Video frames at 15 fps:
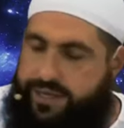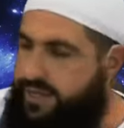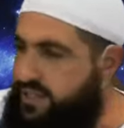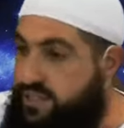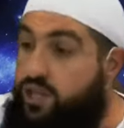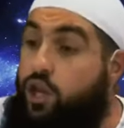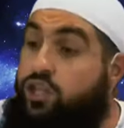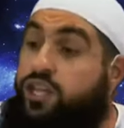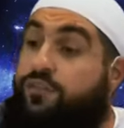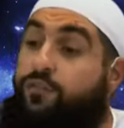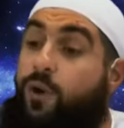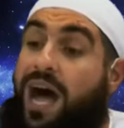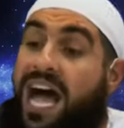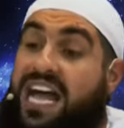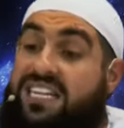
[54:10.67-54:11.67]
Uh, so, so,
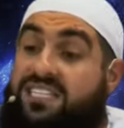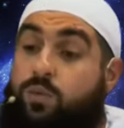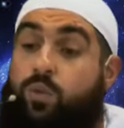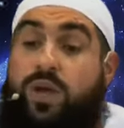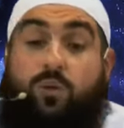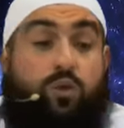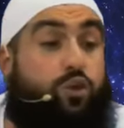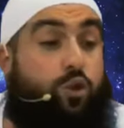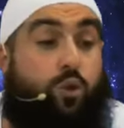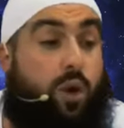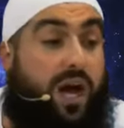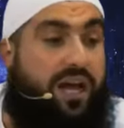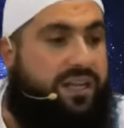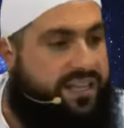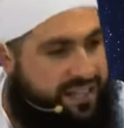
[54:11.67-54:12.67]
for us, we would
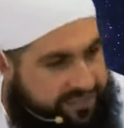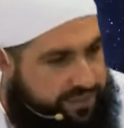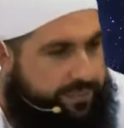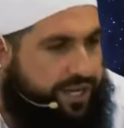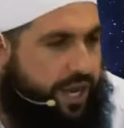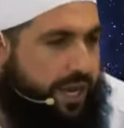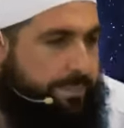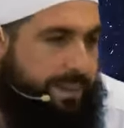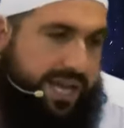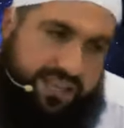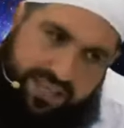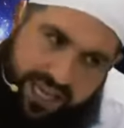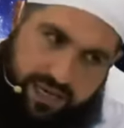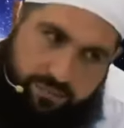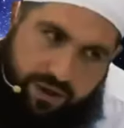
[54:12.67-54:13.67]
do uh, give him an
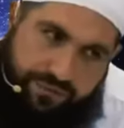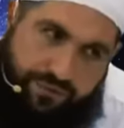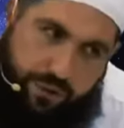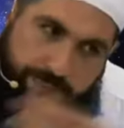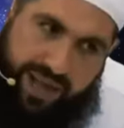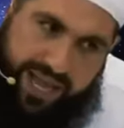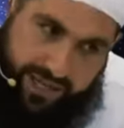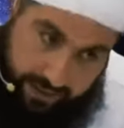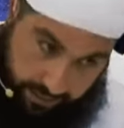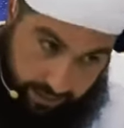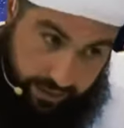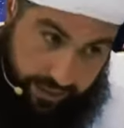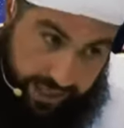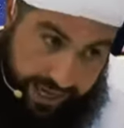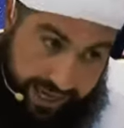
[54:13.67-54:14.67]
iPad, get him off your back.
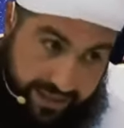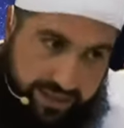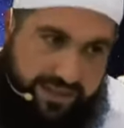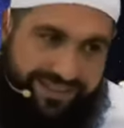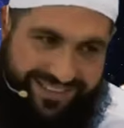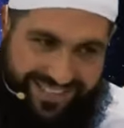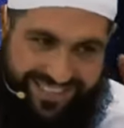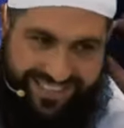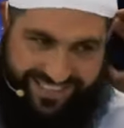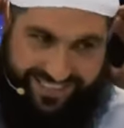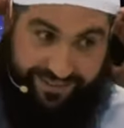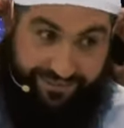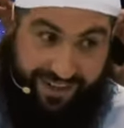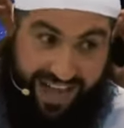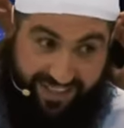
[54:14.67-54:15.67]
Yeah? This is
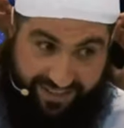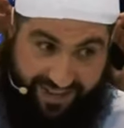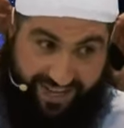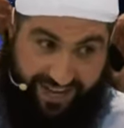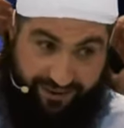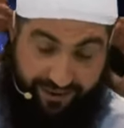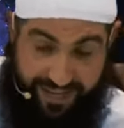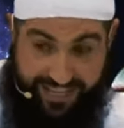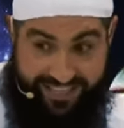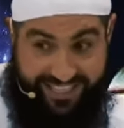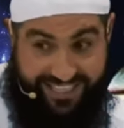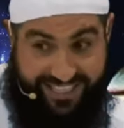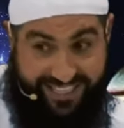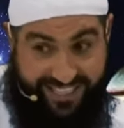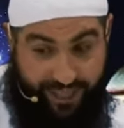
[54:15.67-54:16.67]
the father now.
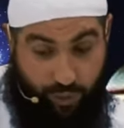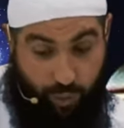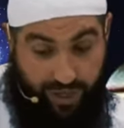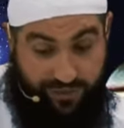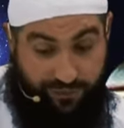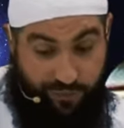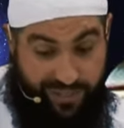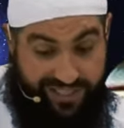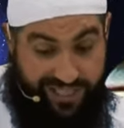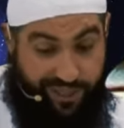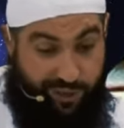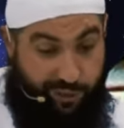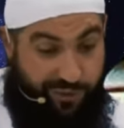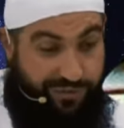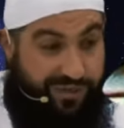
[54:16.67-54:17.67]
This is the 21st
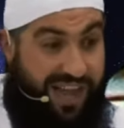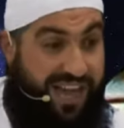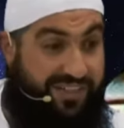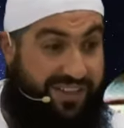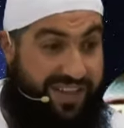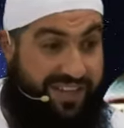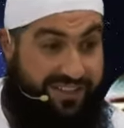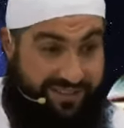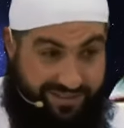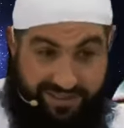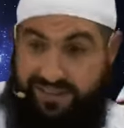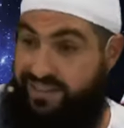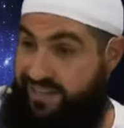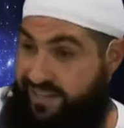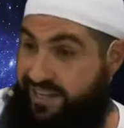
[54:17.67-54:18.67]
century father.
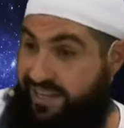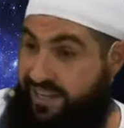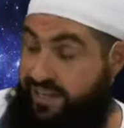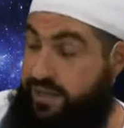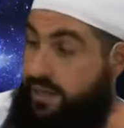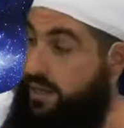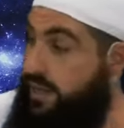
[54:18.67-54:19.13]
Yeah.